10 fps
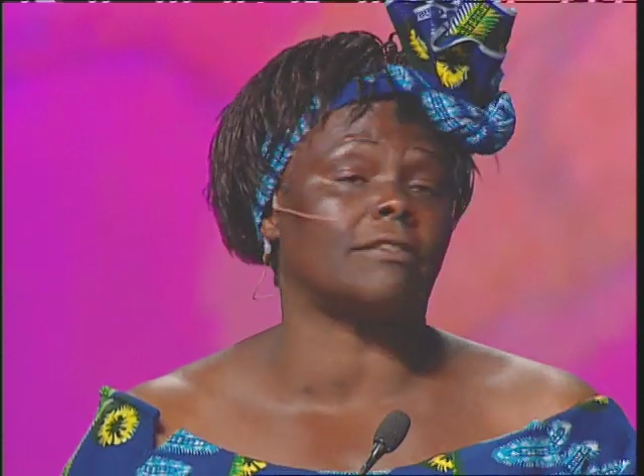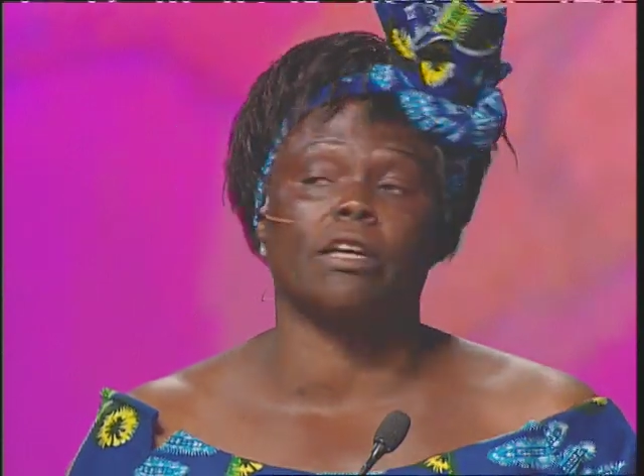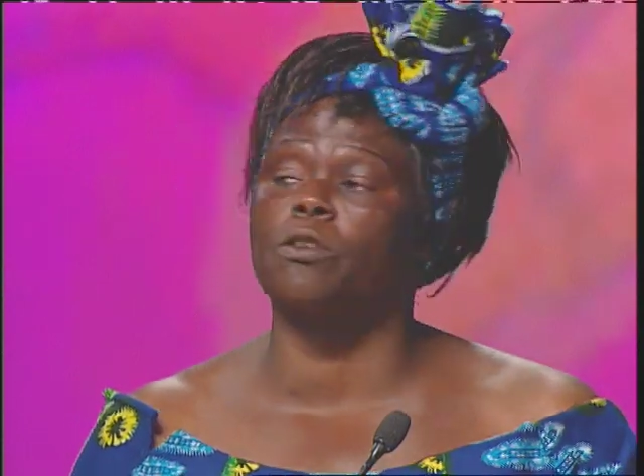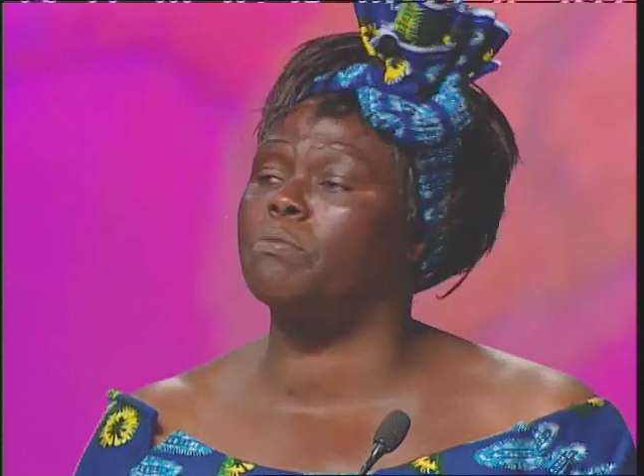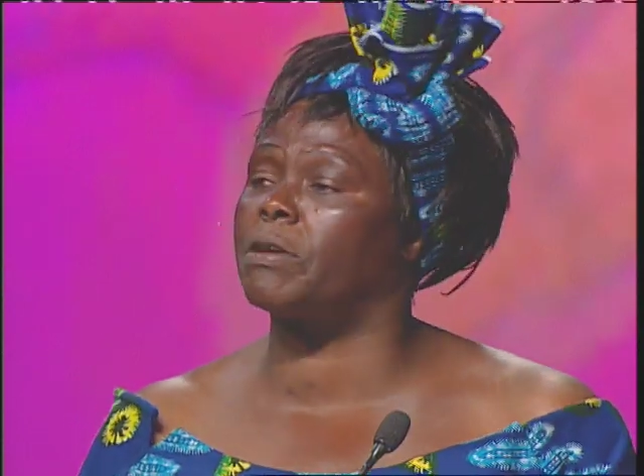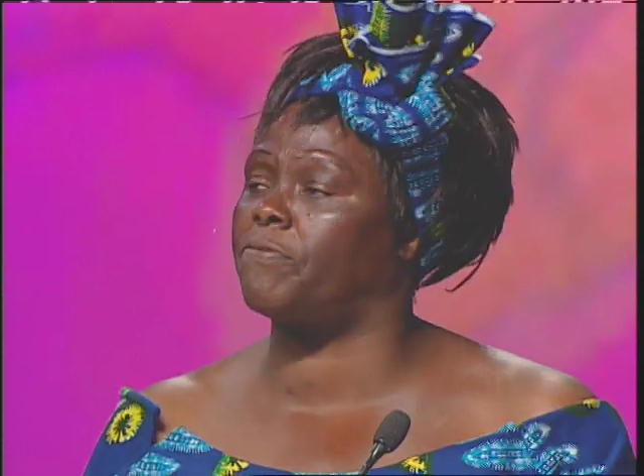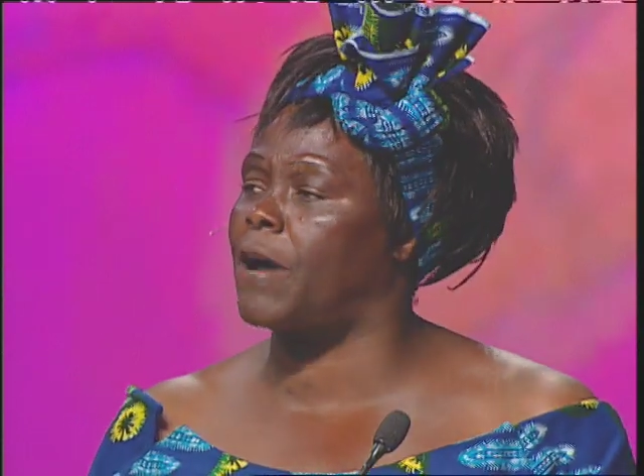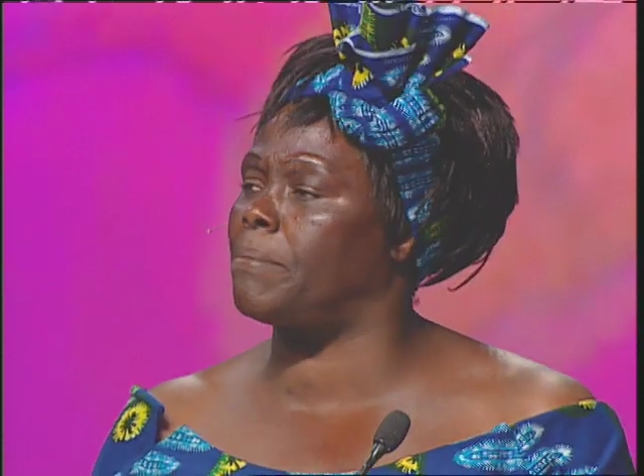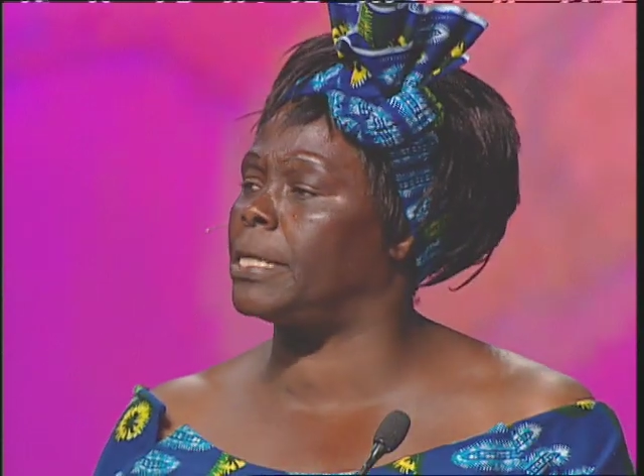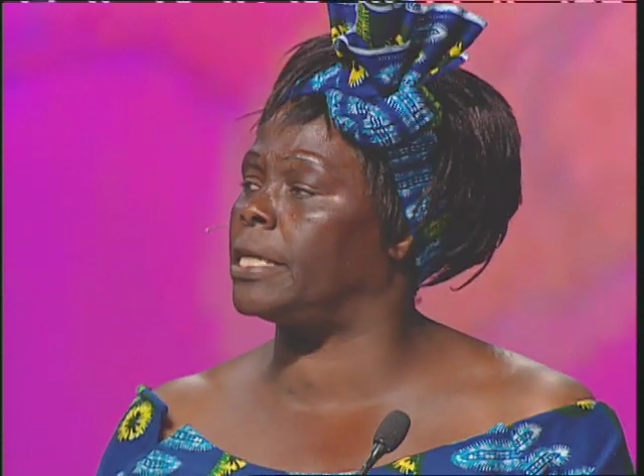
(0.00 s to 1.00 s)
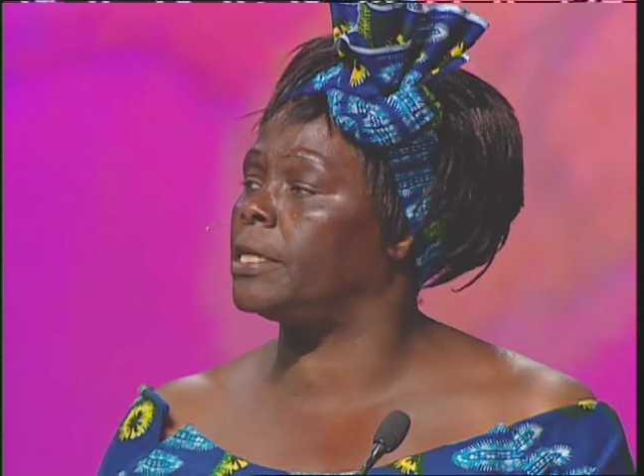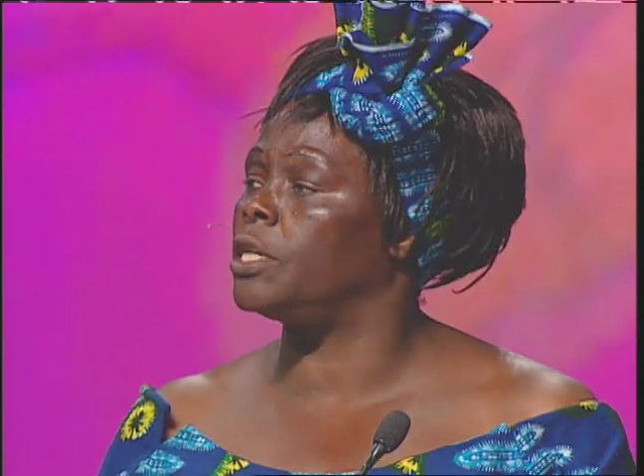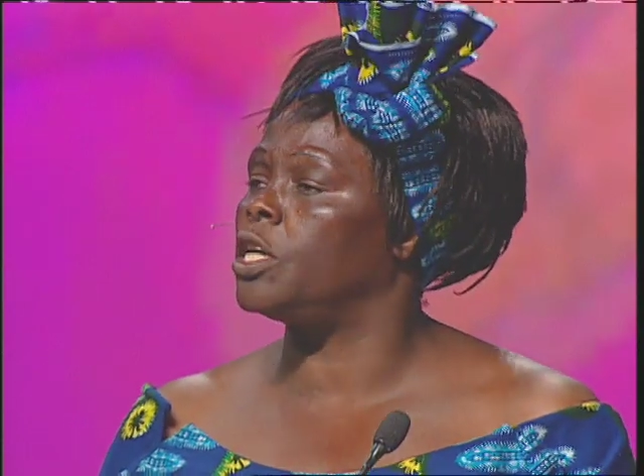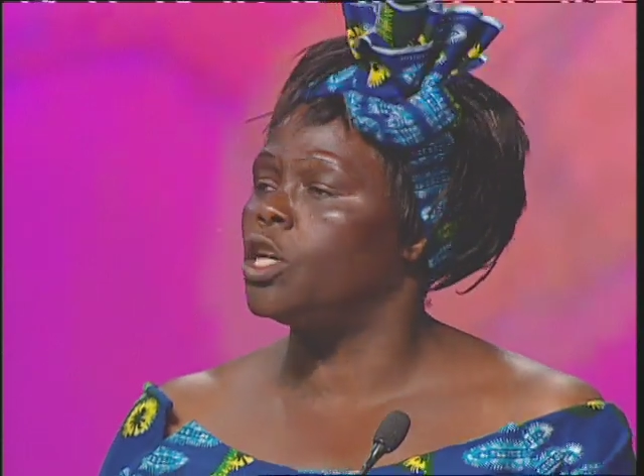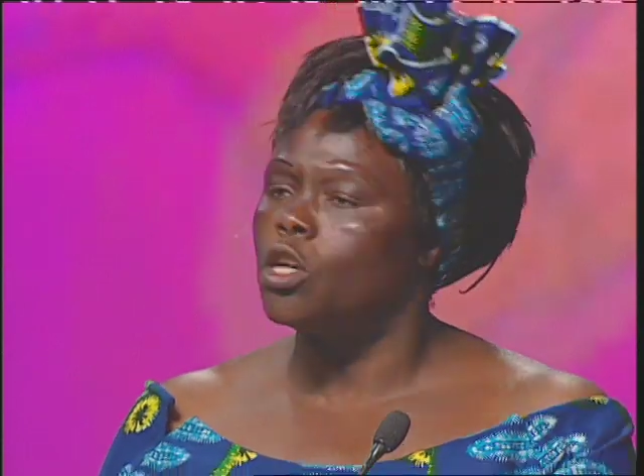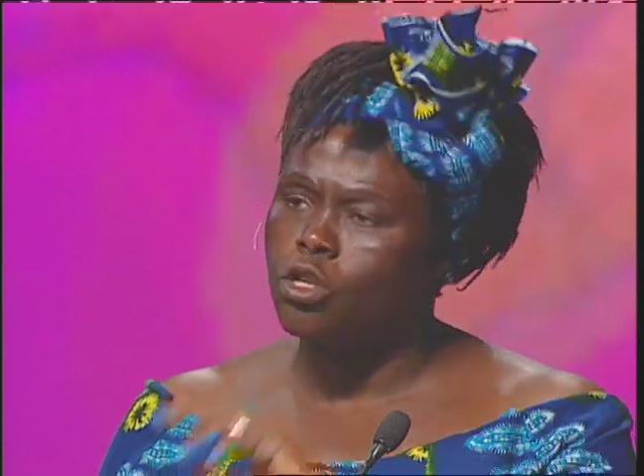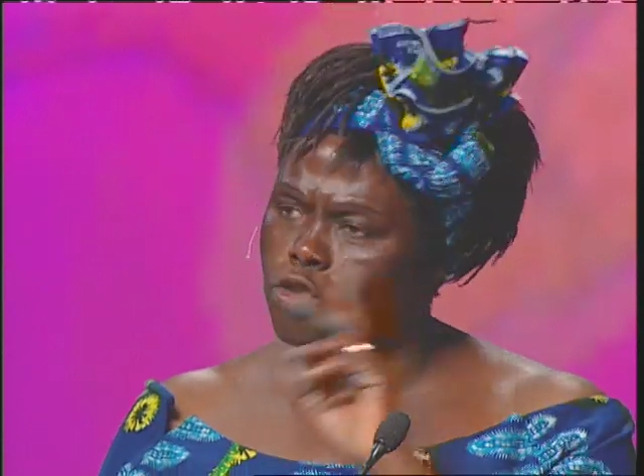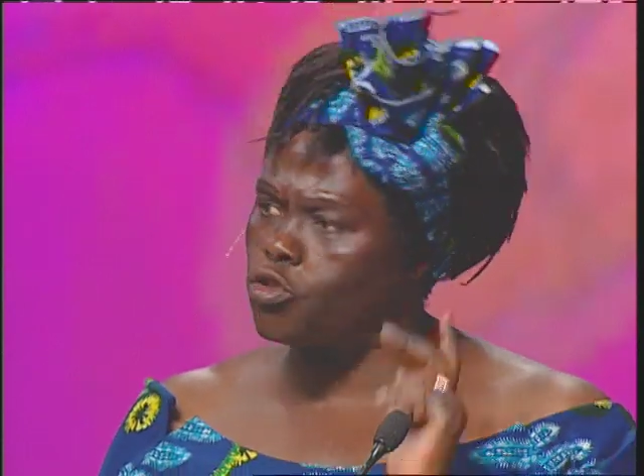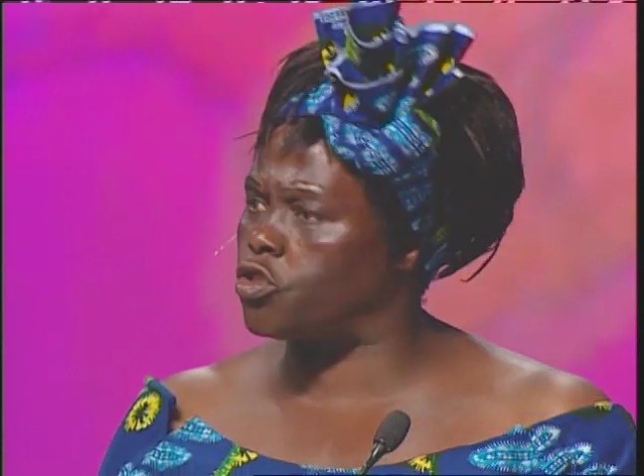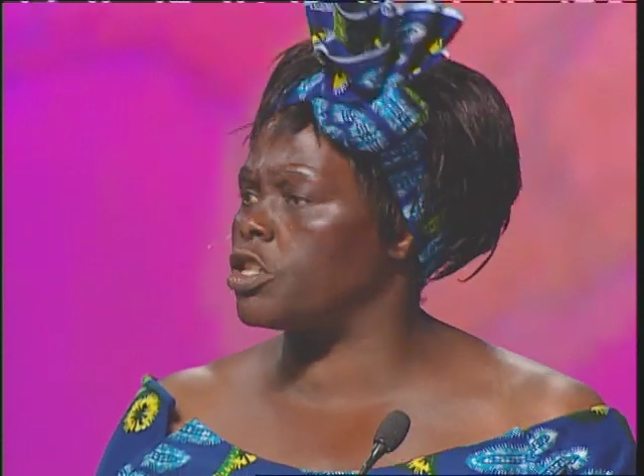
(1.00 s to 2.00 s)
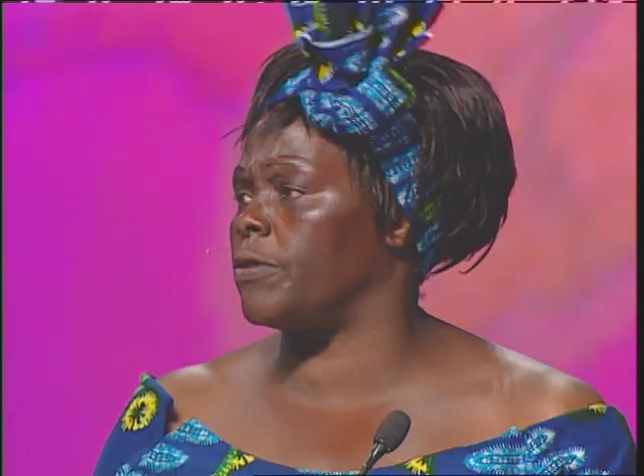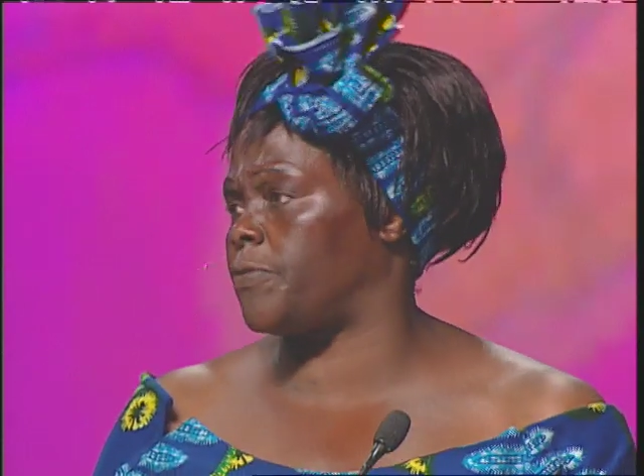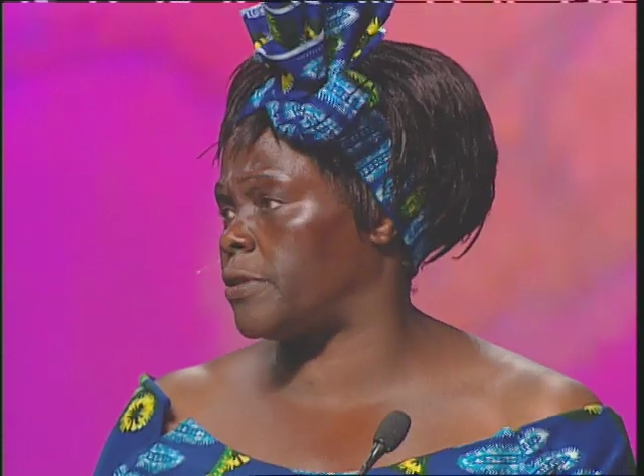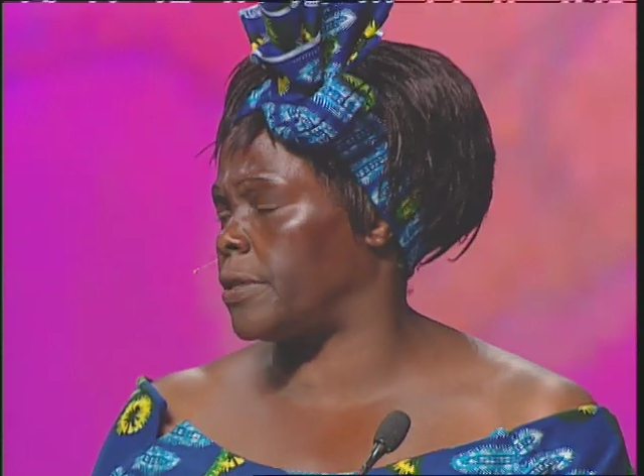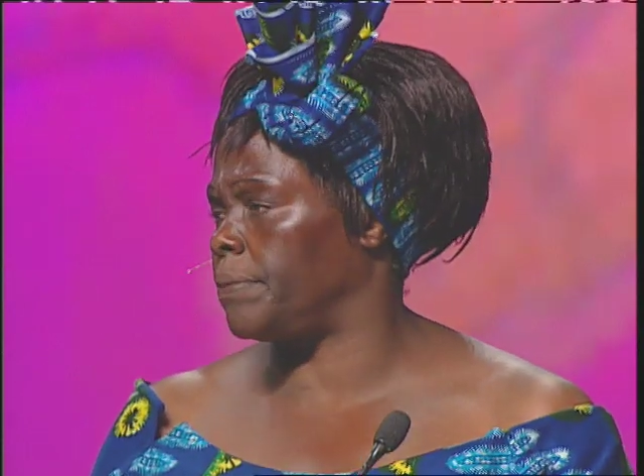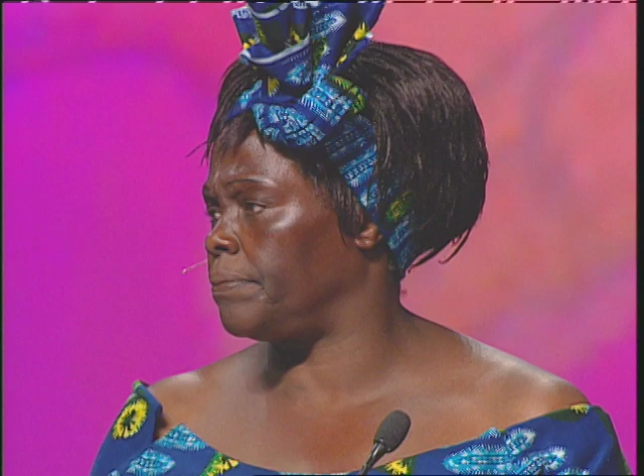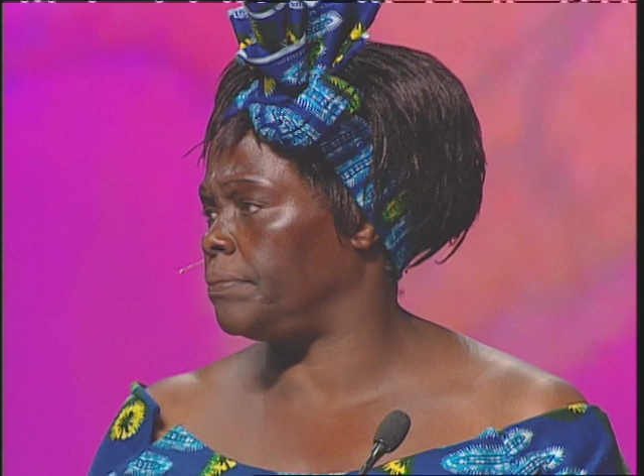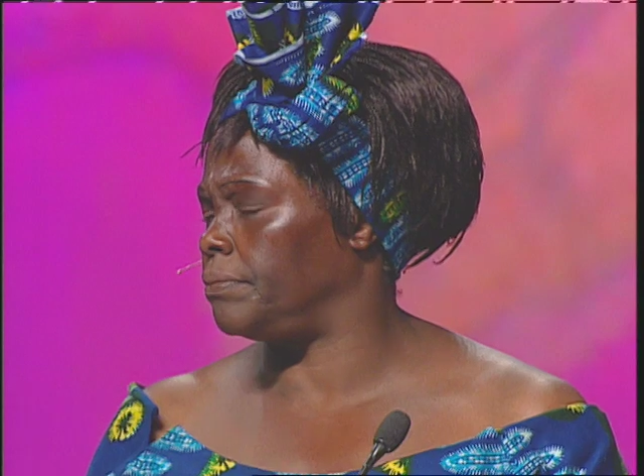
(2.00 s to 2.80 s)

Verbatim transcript: as a human family to shift,